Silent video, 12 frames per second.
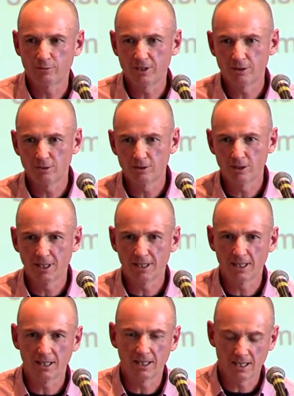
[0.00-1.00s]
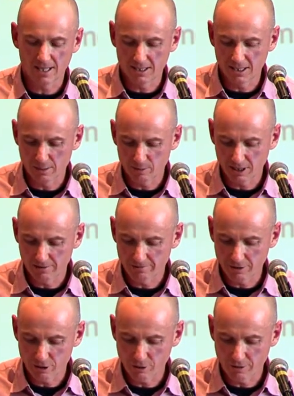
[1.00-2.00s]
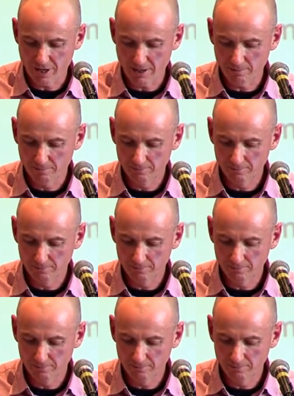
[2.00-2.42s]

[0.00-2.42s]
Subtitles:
resource like a deep sea fishery.